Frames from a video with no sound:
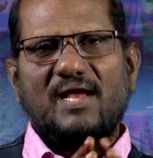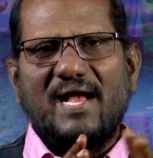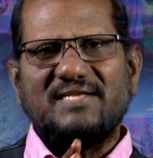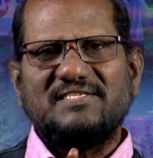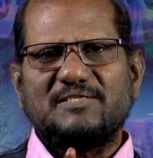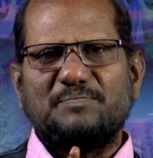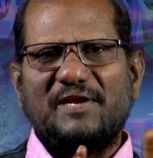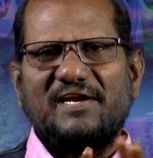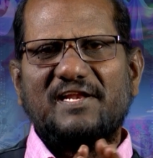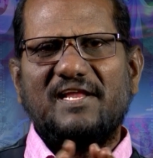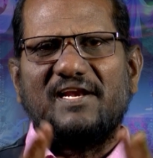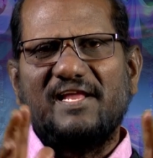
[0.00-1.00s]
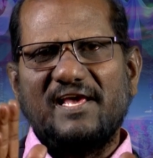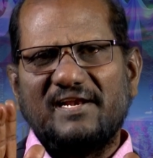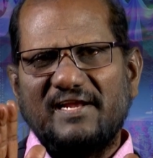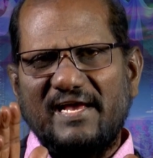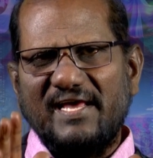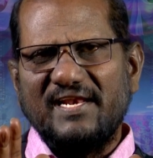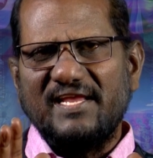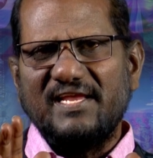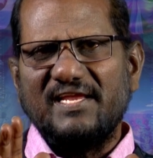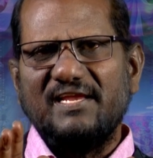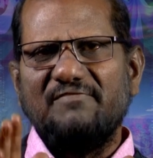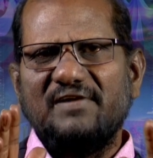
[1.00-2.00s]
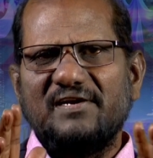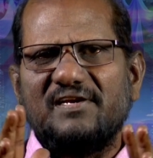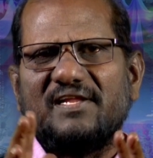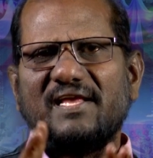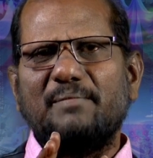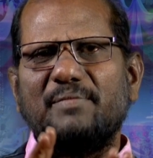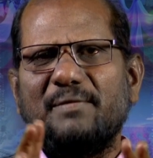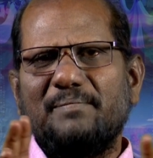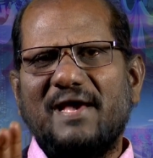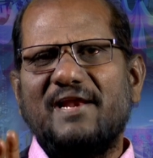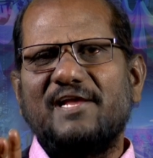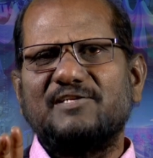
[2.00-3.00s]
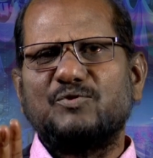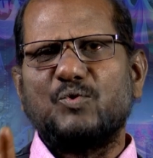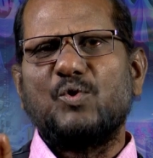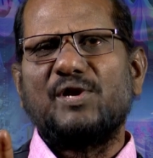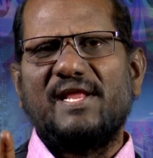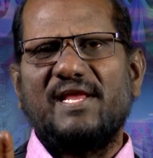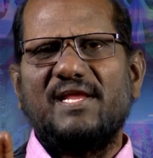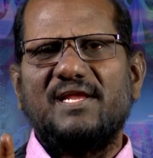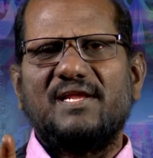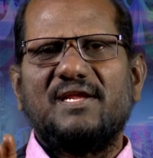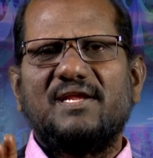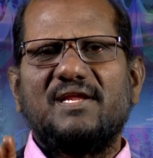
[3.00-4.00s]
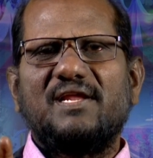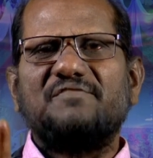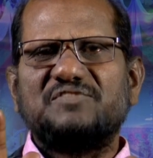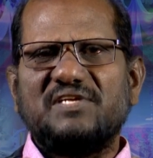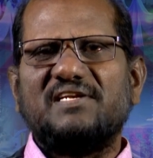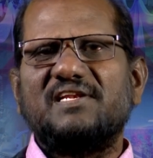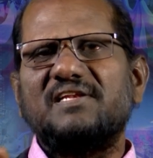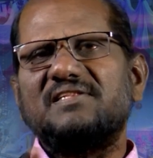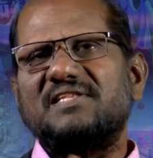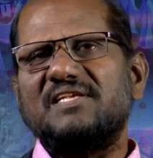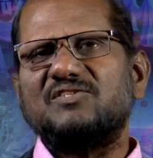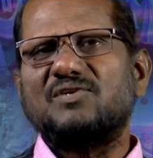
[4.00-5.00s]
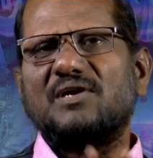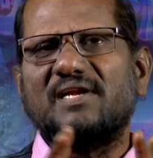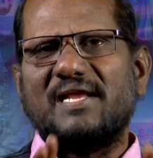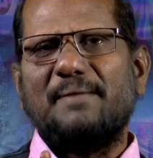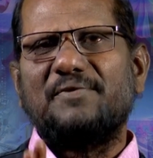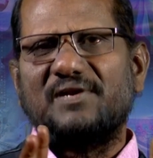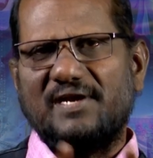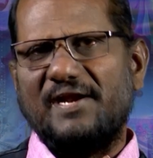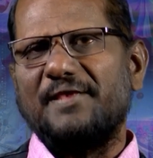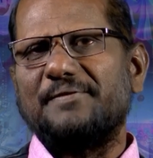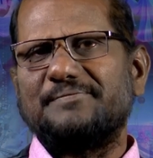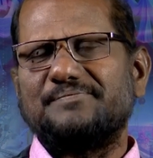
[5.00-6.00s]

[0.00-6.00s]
As explained earlier, any event can be managed only if certain things are kept ready.